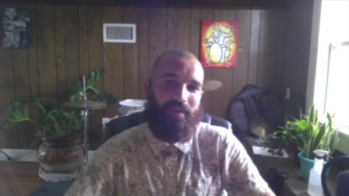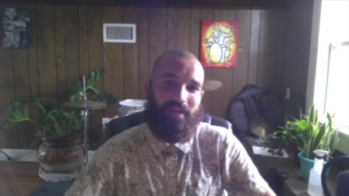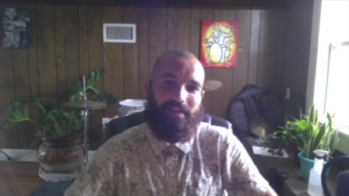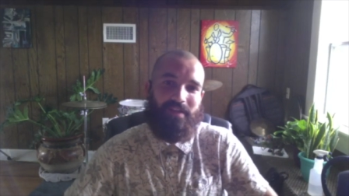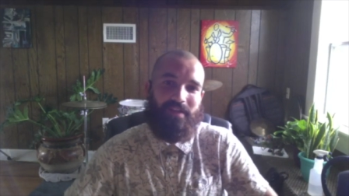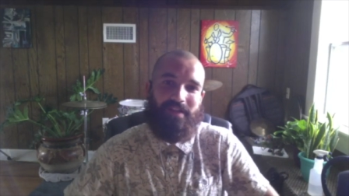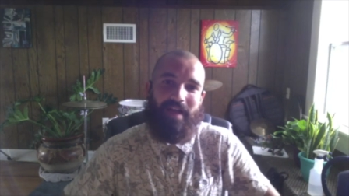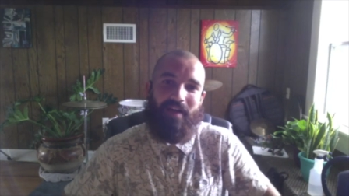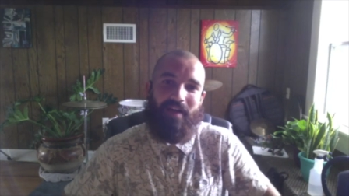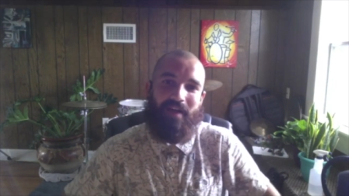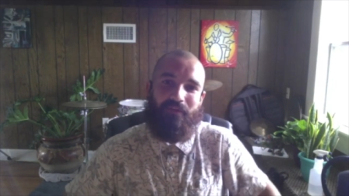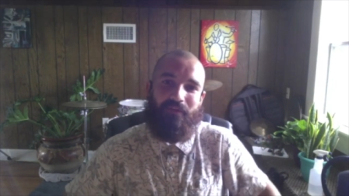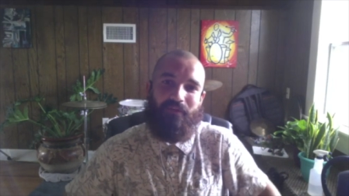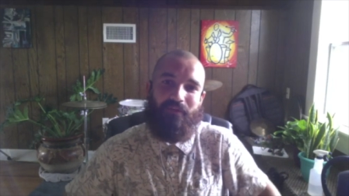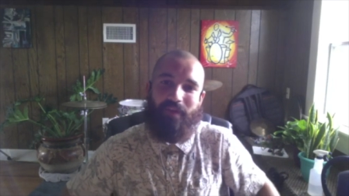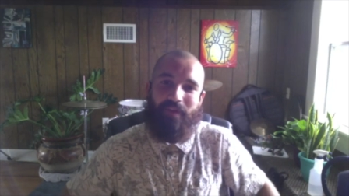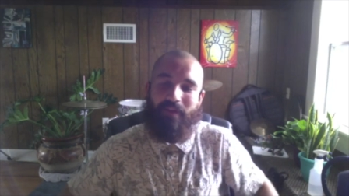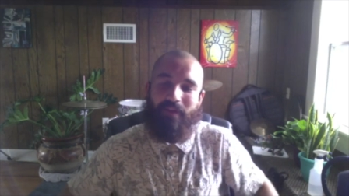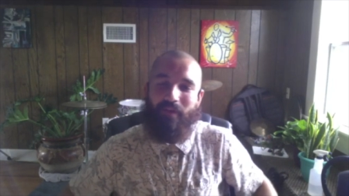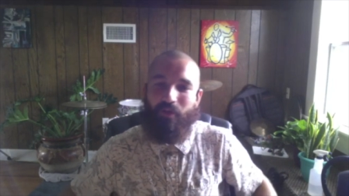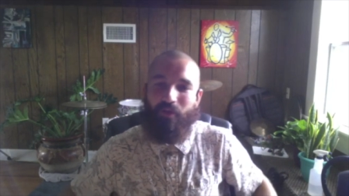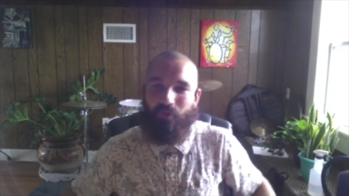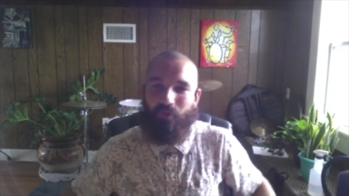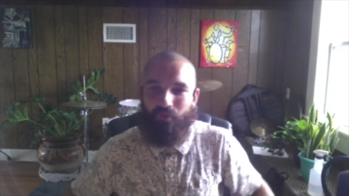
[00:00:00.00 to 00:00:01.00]
out and figure
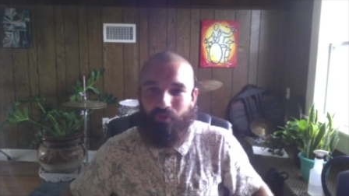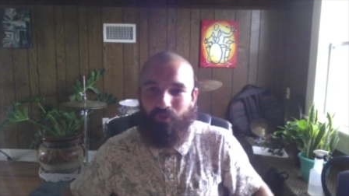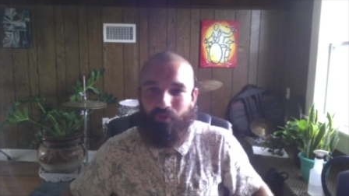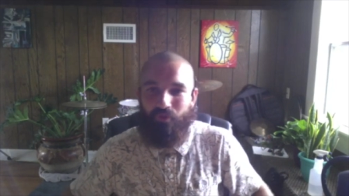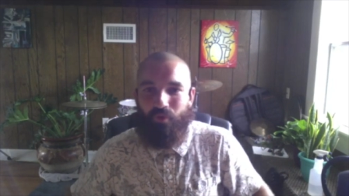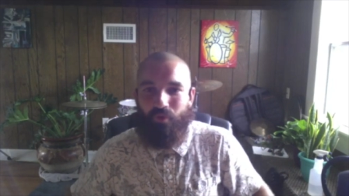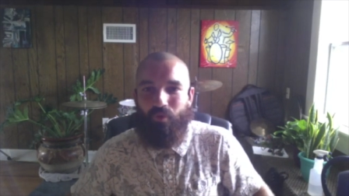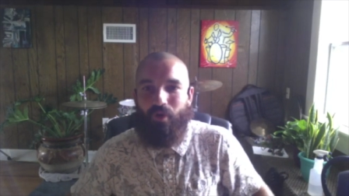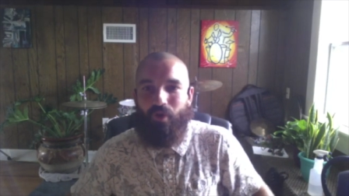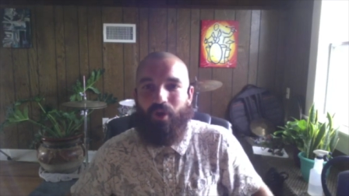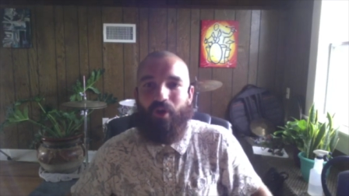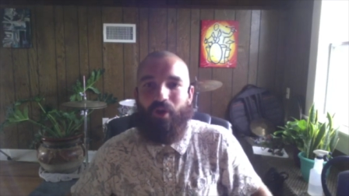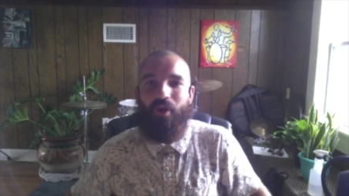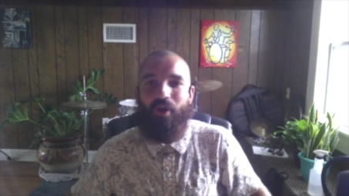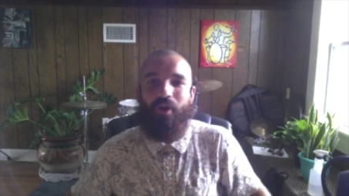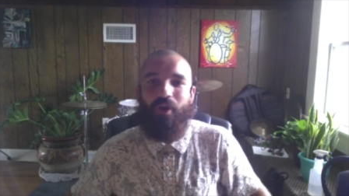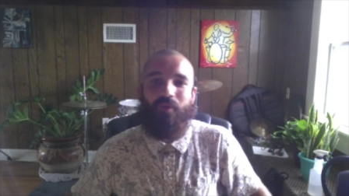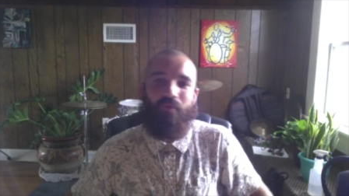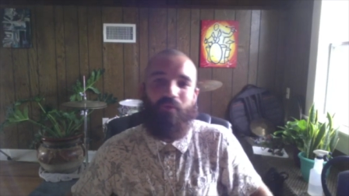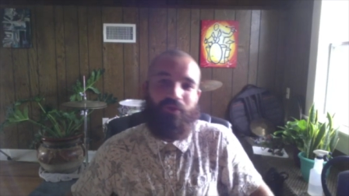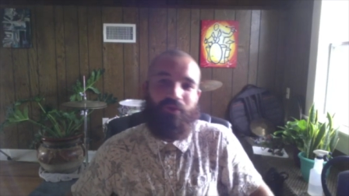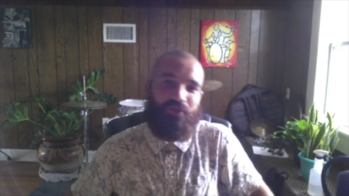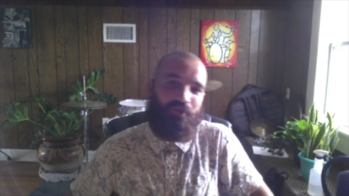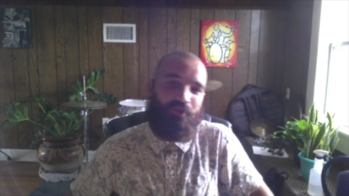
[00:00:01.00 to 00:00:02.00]
out who you are and
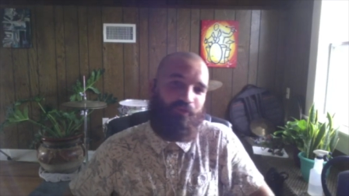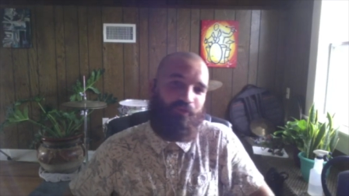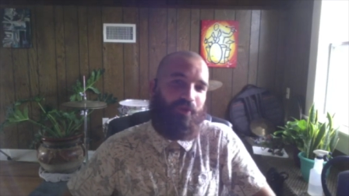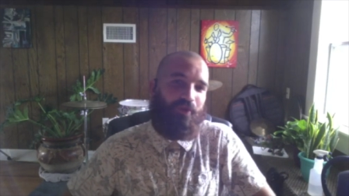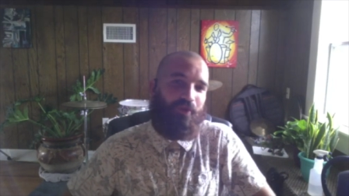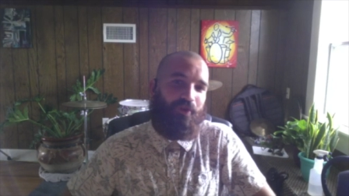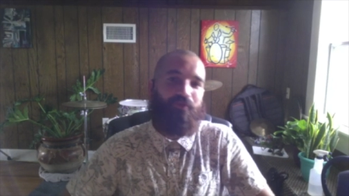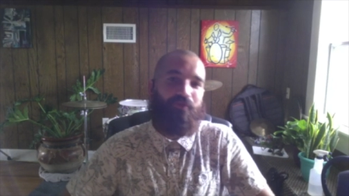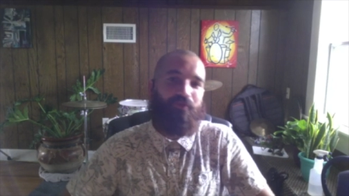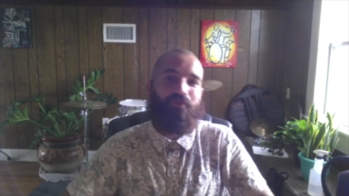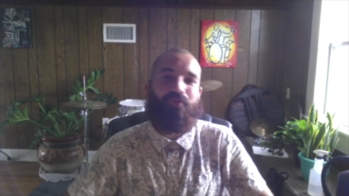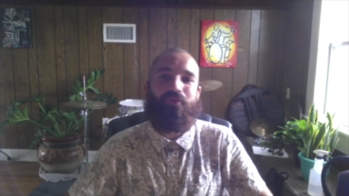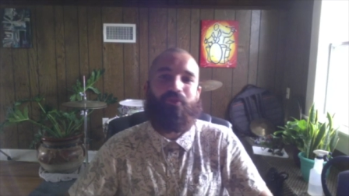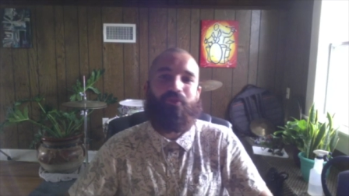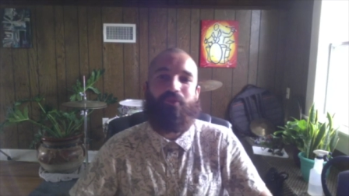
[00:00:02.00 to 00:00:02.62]
what you want to do and